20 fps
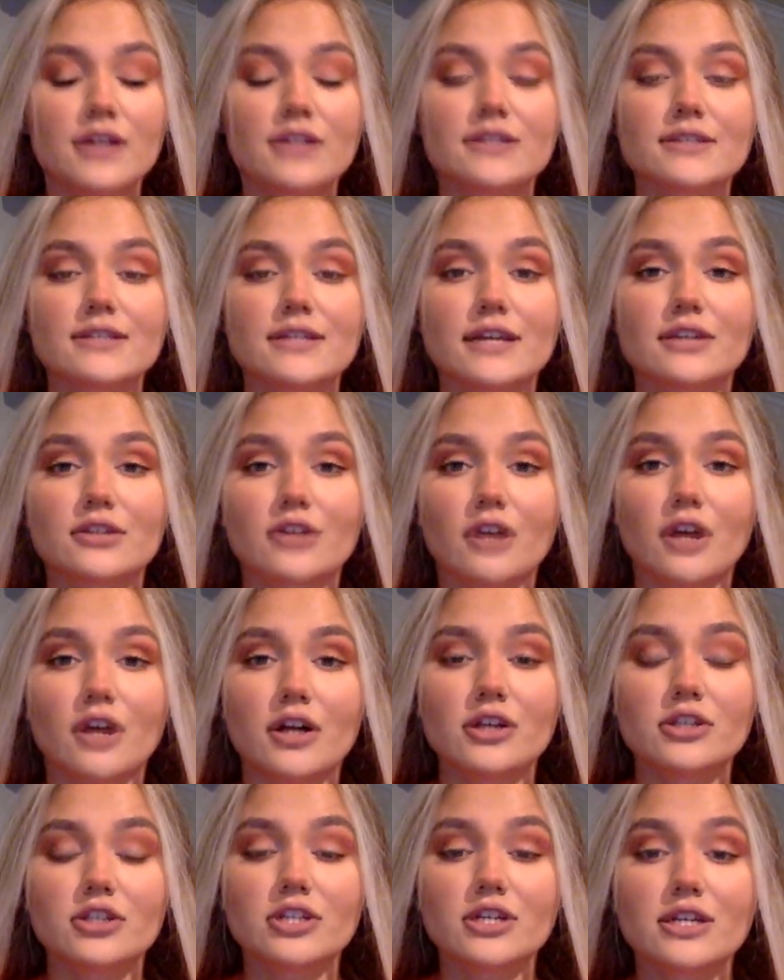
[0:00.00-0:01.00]

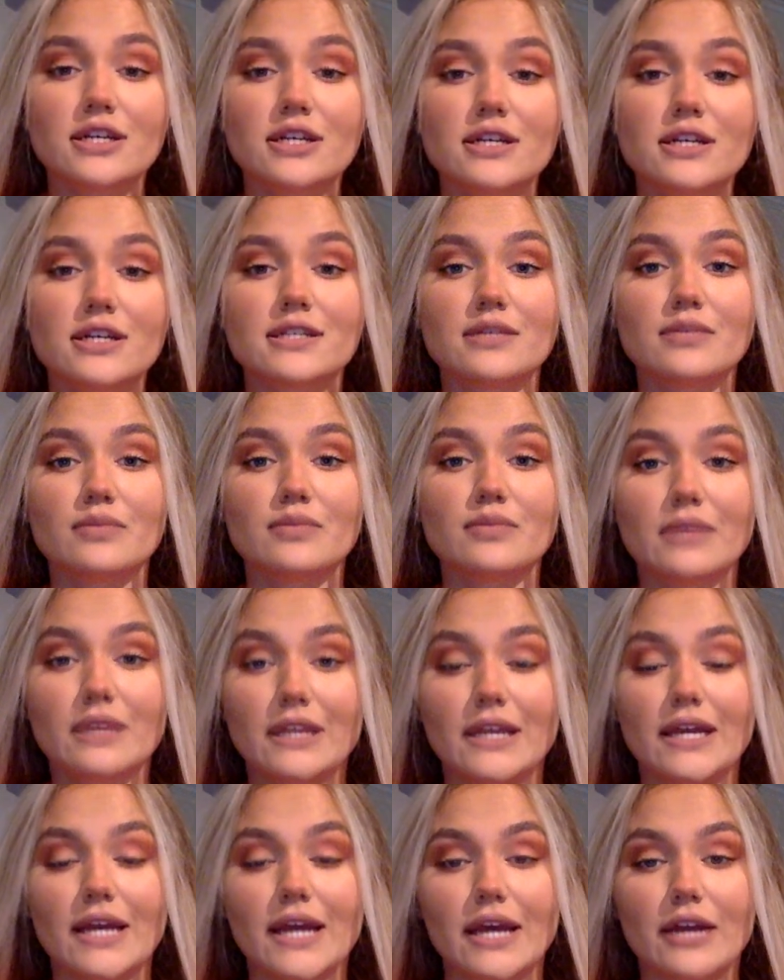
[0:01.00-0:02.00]
technology is the
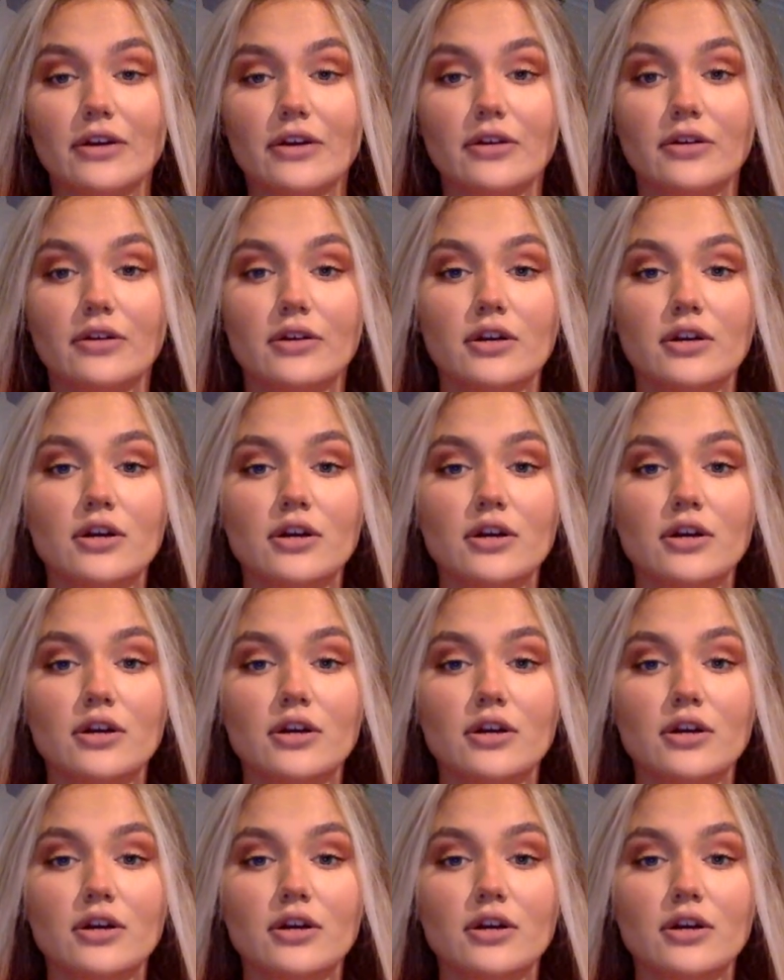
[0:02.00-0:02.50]
mediator.